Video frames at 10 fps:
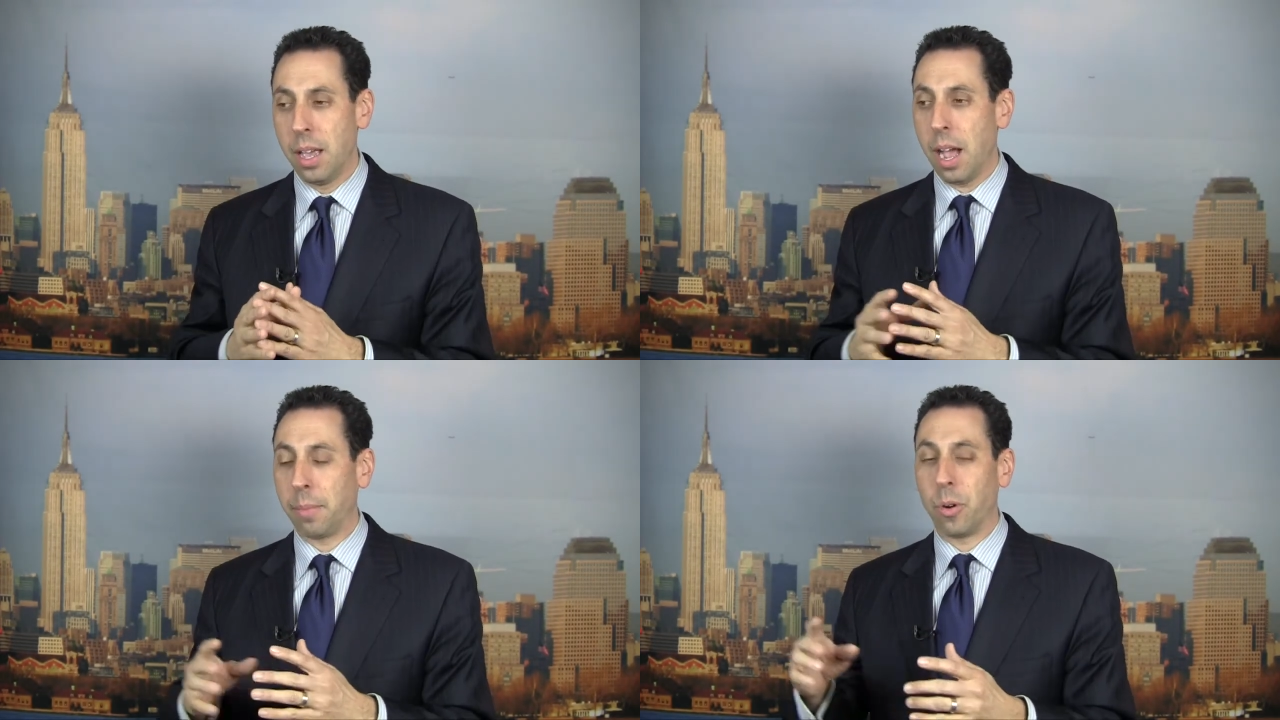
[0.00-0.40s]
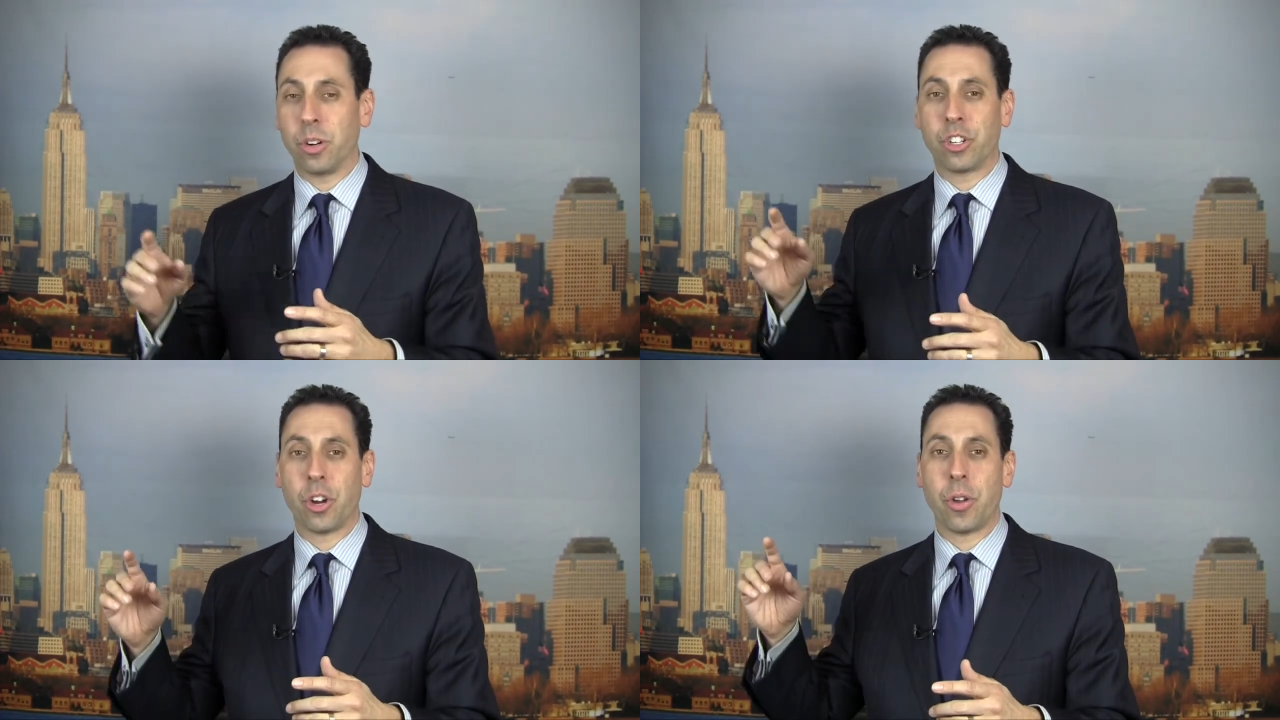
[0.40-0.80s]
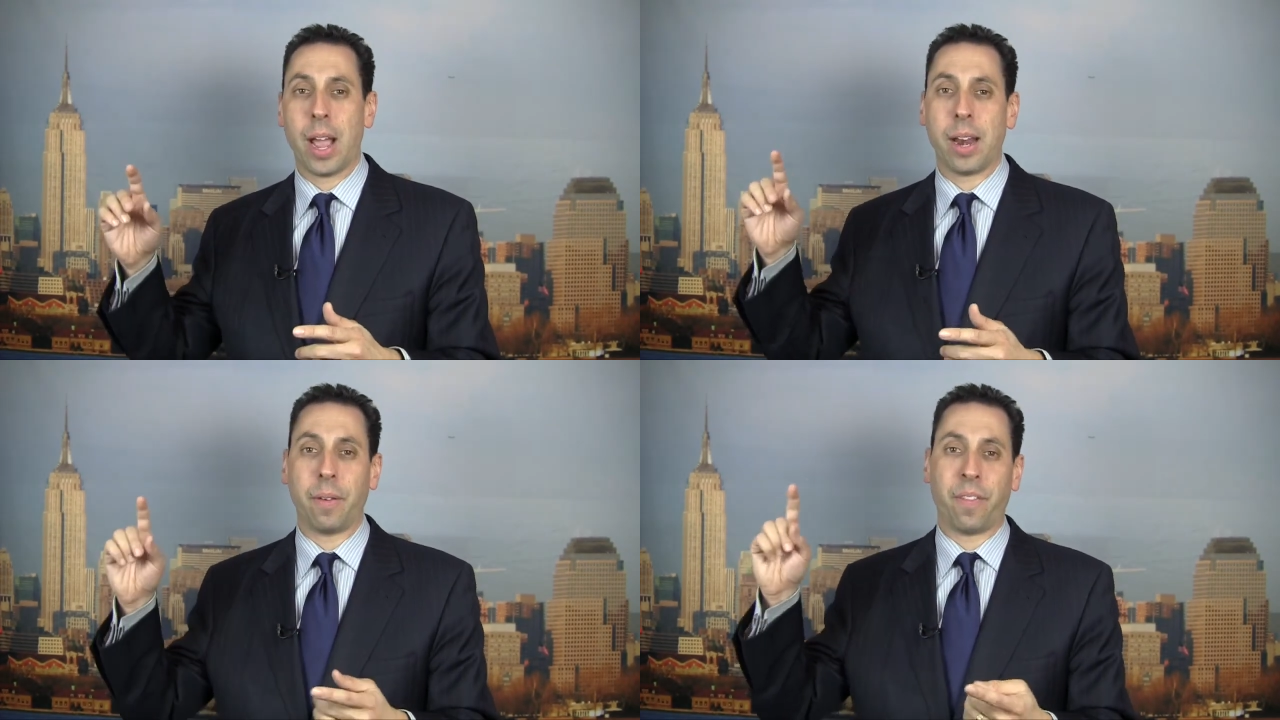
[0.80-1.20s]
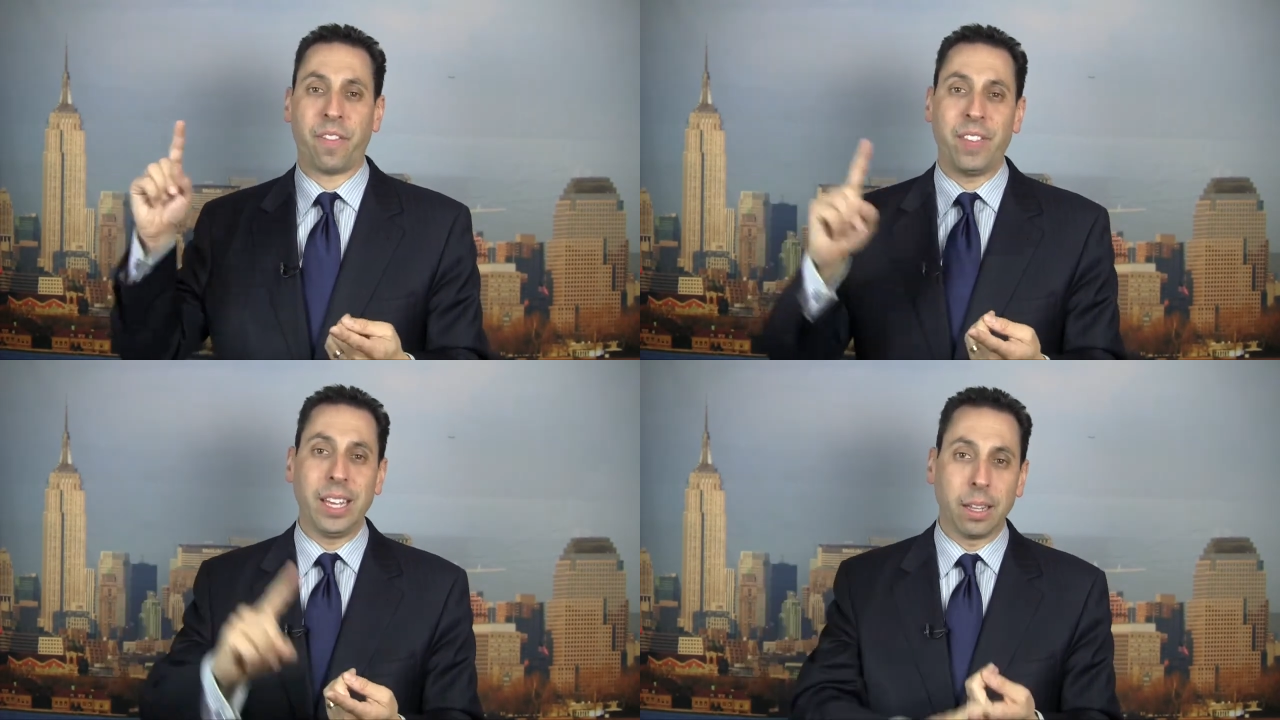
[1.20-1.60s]
I'm going to show you how to
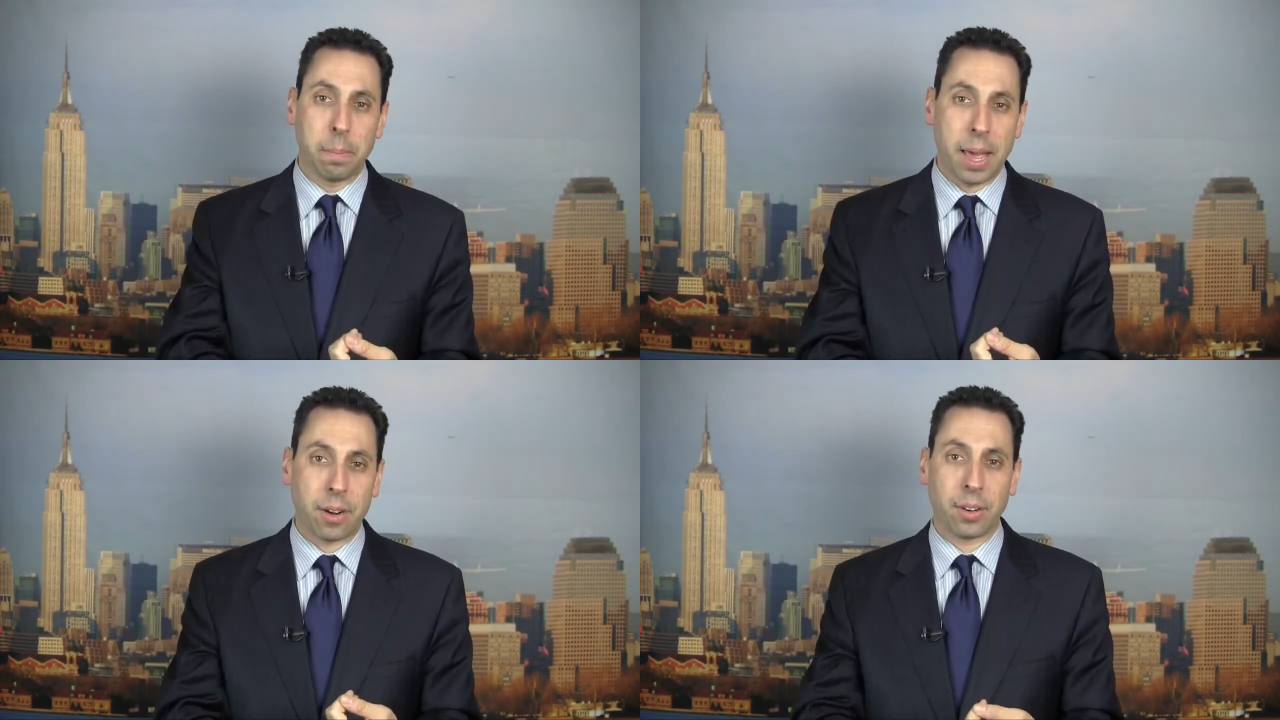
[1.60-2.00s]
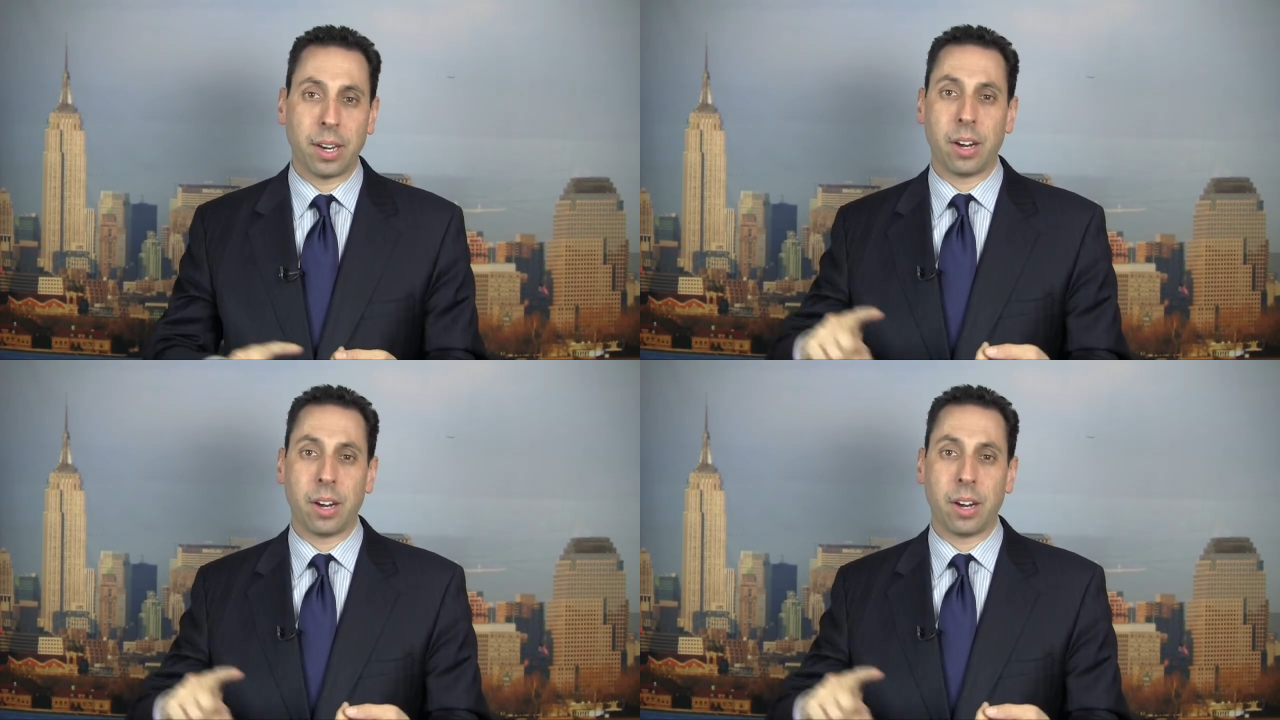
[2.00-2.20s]
feel better in